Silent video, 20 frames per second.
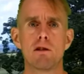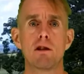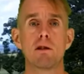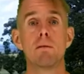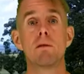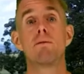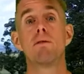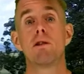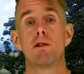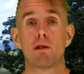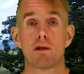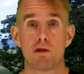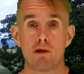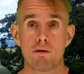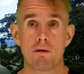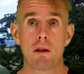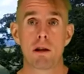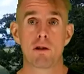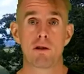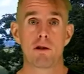going to be viscous
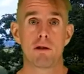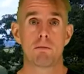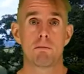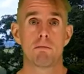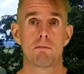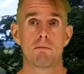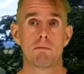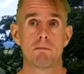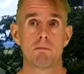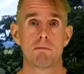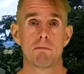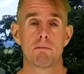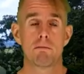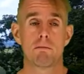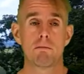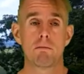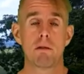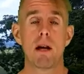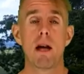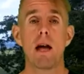stress.
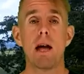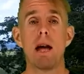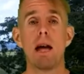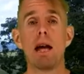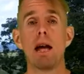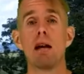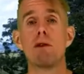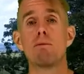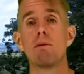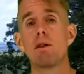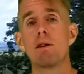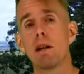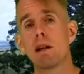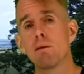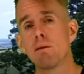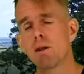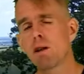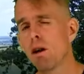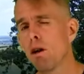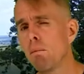If we think
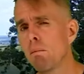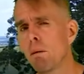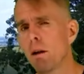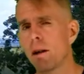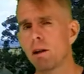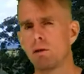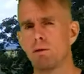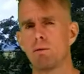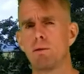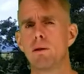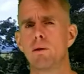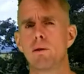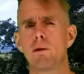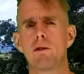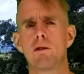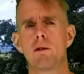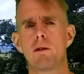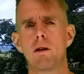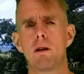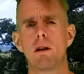of a complex fluid,